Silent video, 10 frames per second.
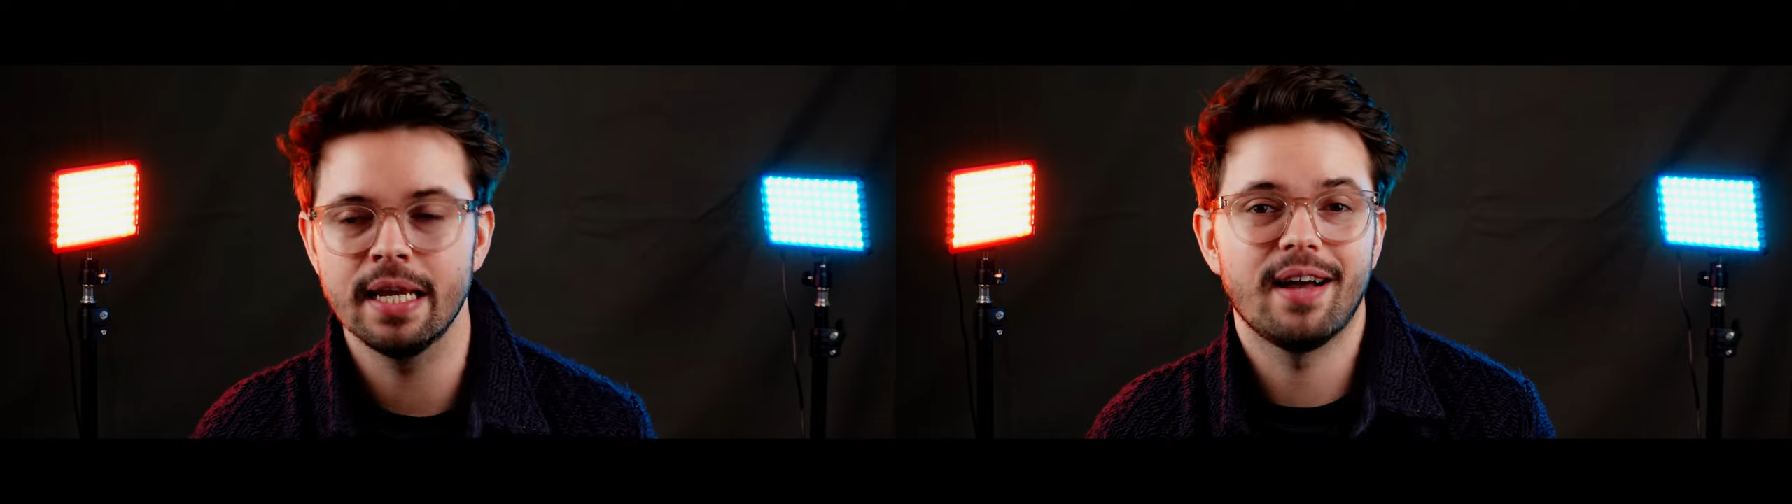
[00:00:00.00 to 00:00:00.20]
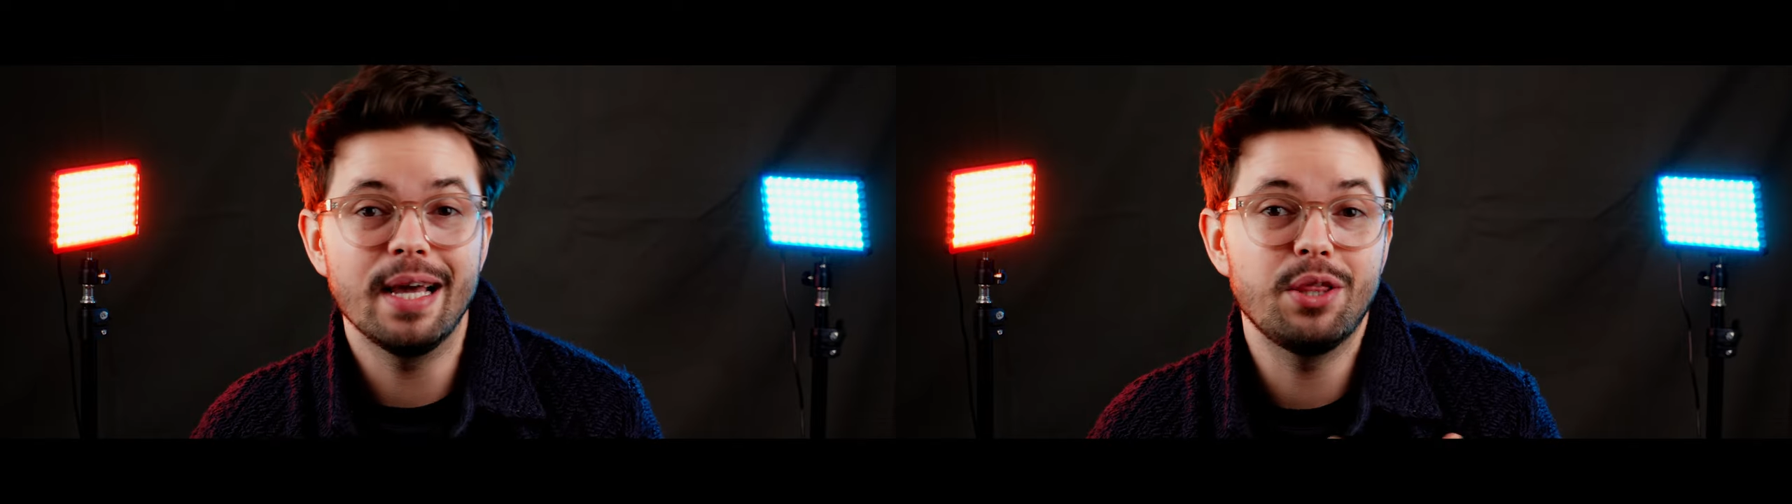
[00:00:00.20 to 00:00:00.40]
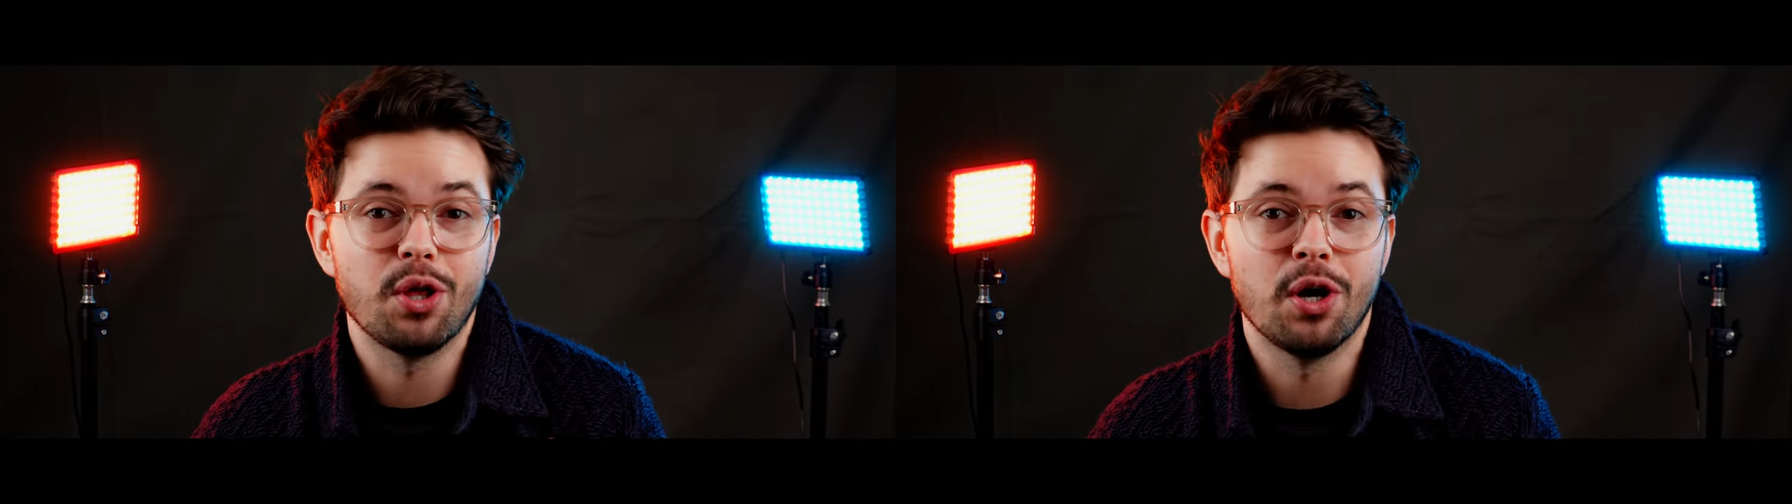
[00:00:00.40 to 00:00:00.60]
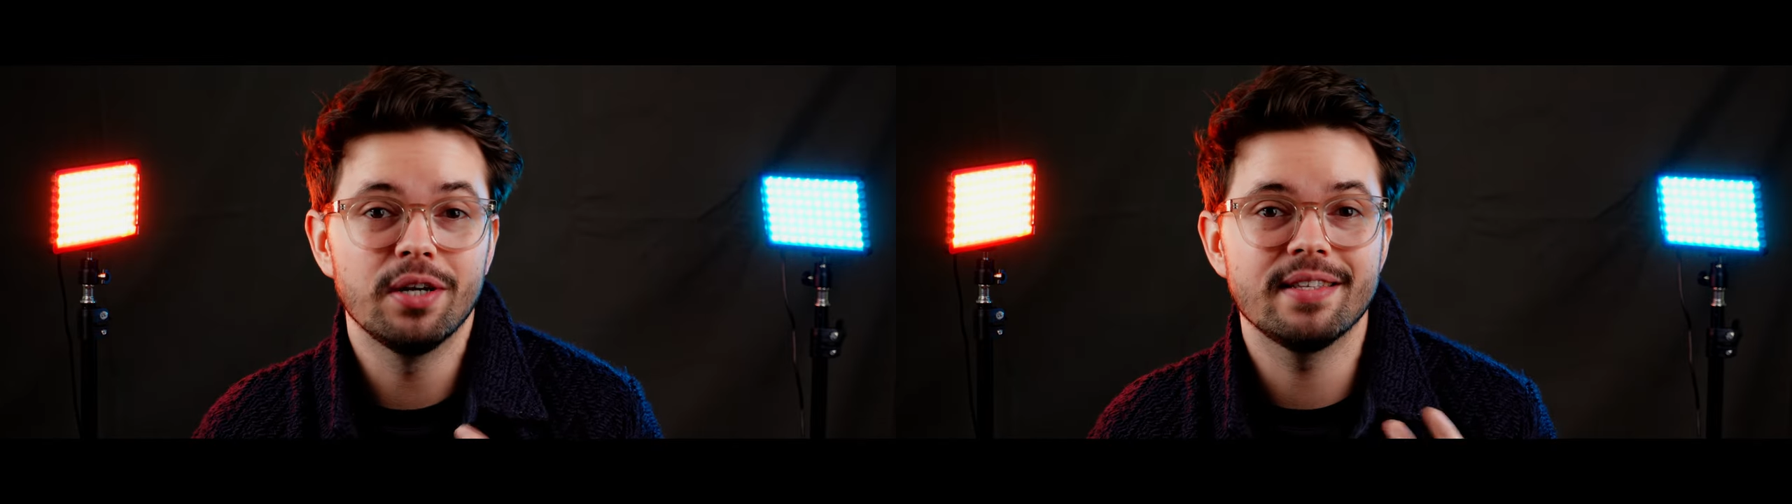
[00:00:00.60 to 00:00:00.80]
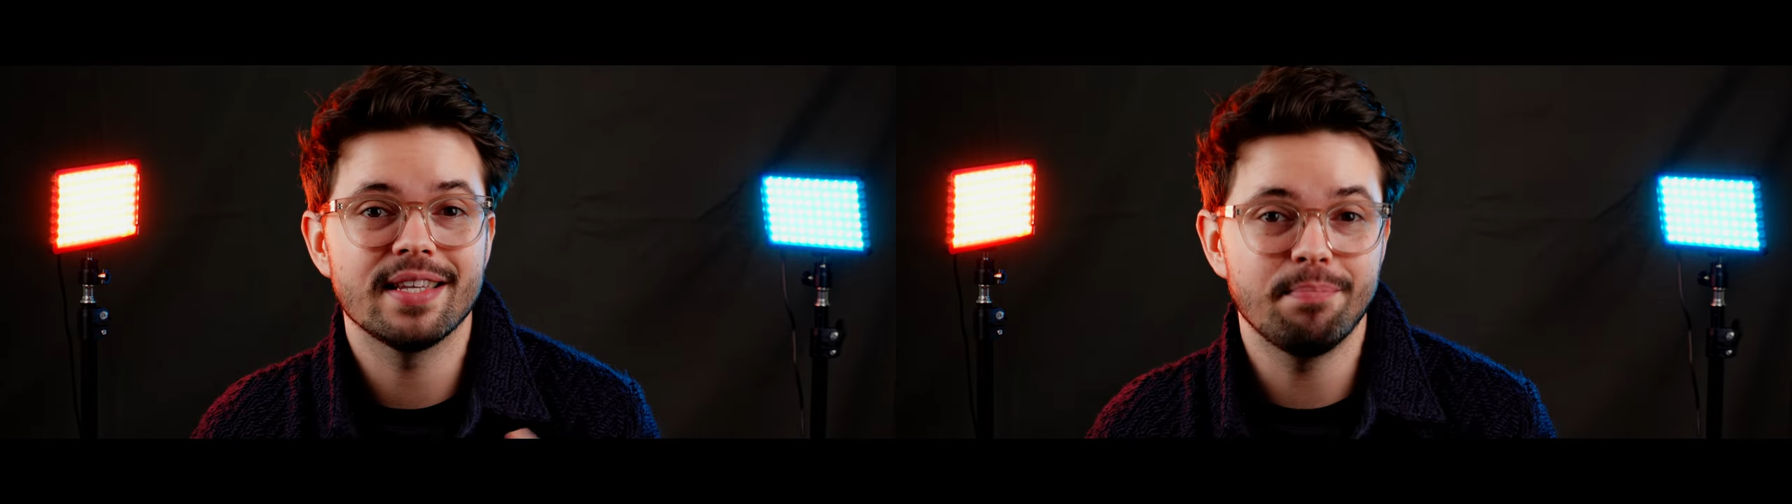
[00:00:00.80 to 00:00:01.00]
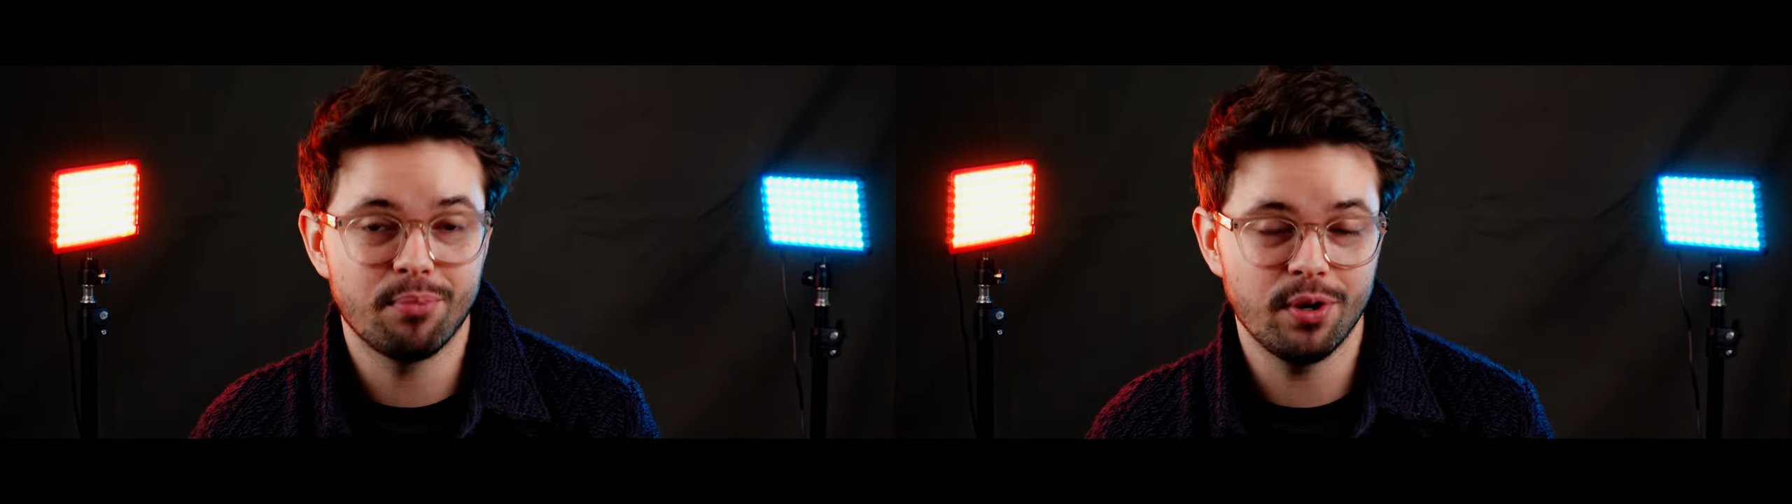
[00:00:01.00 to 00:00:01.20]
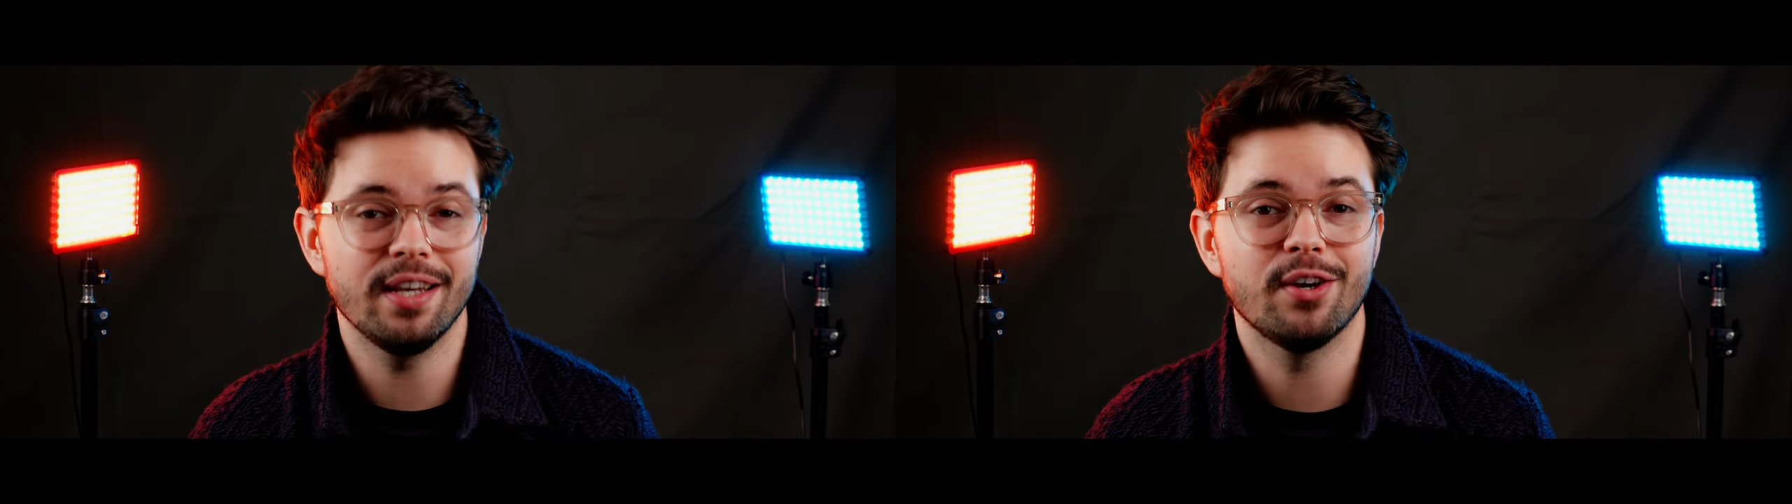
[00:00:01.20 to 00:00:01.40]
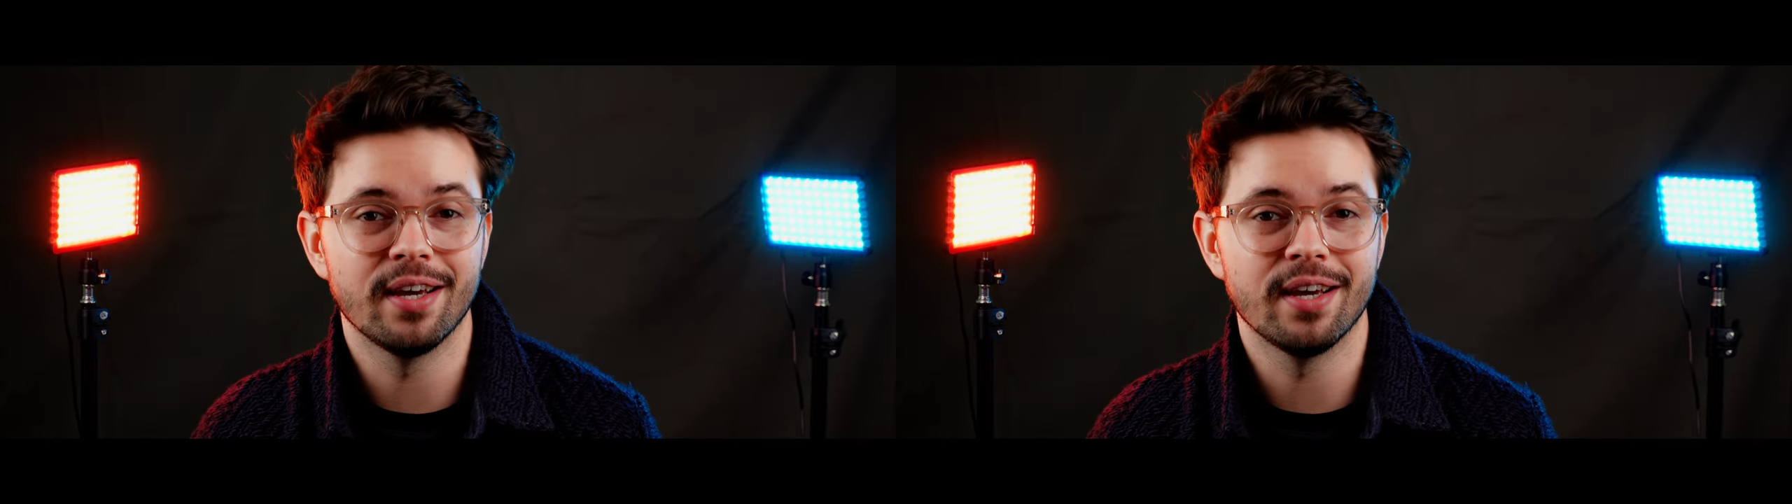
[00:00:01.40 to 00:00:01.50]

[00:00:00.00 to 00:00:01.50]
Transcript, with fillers: I thought it's a pretty good